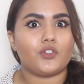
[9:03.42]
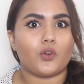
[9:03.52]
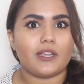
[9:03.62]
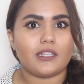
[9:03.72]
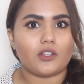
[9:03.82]
the
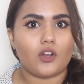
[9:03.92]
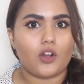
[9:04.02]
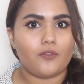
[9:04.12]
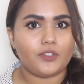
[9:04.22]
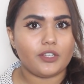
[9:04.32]
choice
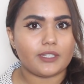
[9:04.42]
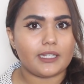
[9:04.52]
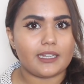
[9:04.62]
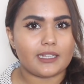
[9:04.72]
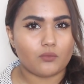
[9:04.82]
of
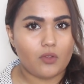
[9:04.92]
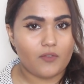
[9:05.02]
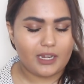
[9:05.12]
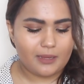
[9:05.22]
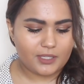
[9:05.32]
using this
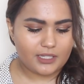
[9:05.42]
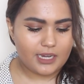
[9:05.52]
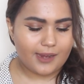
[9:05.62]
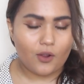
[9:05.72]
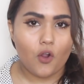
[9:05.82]
with a
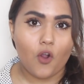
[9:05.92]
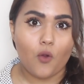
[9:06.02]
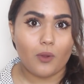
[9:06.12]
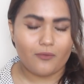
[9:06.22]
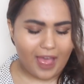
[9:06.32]
lipstick
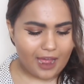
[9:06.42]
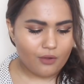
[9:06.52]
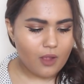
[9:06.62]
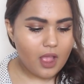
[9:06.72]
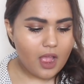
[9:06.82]
or
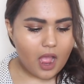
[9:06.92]
without,